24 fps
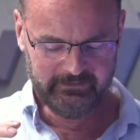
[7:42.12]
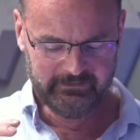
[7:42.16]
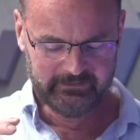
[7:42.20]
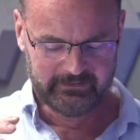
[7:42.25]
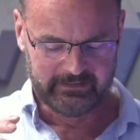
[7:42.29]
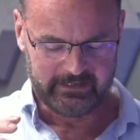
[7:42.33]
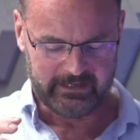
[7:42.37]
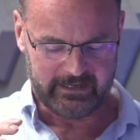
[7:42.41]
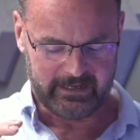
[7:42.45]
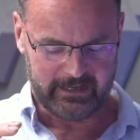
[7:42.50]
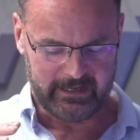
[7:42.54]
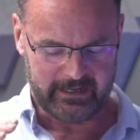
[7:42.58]

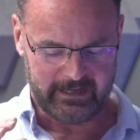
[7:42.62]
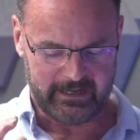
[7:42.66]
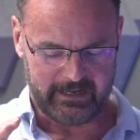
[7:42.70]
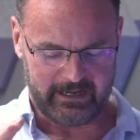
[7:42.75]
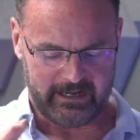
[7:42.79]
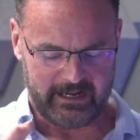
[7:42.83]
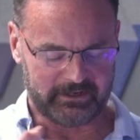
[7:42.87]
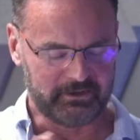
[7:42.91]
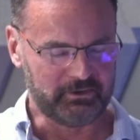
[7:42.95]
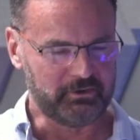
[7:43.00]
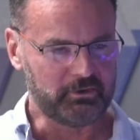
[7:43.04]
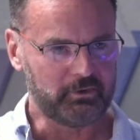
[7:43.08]

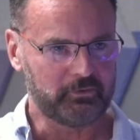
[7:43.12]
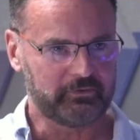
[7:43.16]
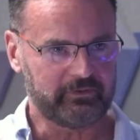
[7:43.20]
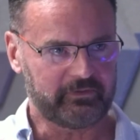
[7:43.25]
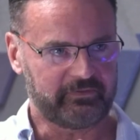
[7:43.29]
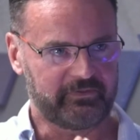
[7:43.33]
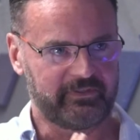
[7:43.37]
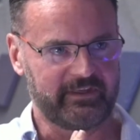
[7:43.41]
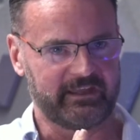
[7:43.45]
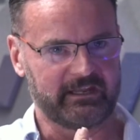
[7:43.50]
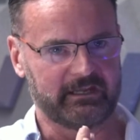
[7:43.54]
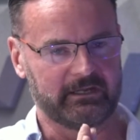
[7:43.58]
Another
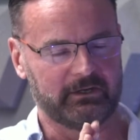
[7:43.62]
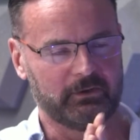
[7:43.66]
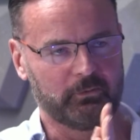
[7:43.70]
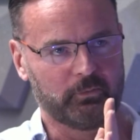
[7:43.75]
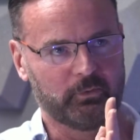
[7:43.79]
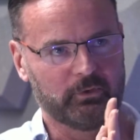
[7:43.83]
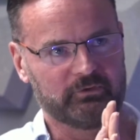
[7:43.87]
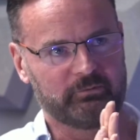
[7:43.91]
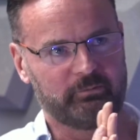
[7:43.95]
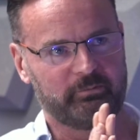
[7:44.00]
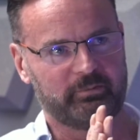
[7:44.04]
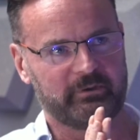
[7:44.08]
thing
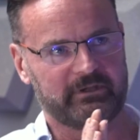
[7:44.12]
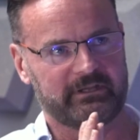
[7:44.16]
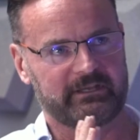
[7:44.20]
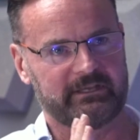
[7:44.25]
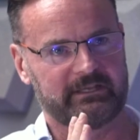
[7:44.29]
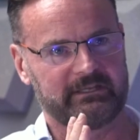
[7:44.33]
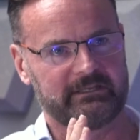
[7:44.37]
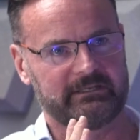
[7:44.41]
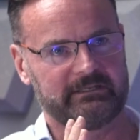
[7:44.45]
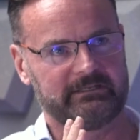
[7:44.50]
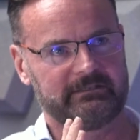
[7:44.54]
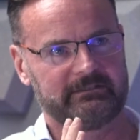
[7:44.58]
would
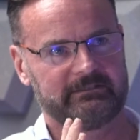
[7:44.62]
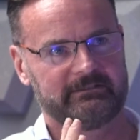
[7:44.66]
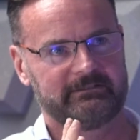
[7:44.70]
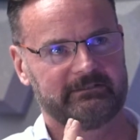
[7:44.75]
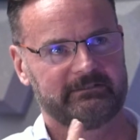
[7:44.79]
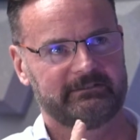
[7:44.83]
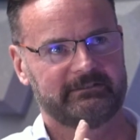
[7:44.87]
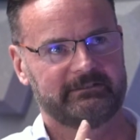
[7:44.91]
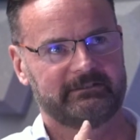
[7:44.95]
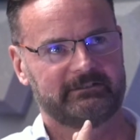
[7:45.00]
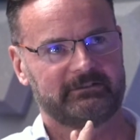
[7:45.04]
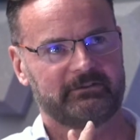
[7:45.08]
be
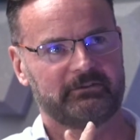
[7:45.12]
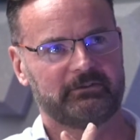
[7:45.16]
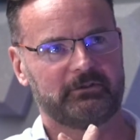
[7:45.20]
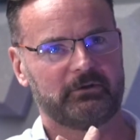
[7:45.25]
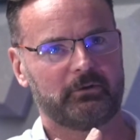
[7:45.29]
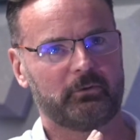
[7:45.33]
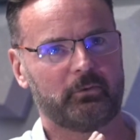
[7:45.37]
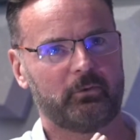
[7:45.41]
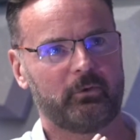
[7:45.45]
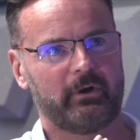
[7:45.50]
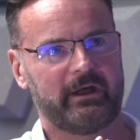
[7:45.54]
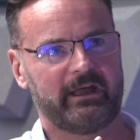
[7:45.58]
the
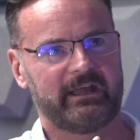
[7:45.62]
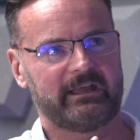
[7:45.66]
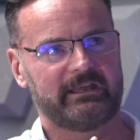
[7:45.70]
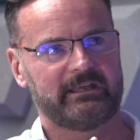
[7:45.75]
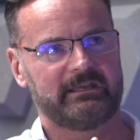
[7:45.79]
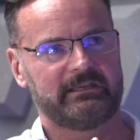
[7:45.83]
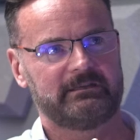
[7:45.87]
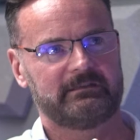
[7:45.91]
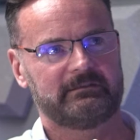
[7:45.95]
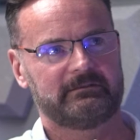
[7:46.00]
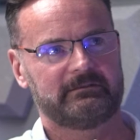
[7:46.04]
way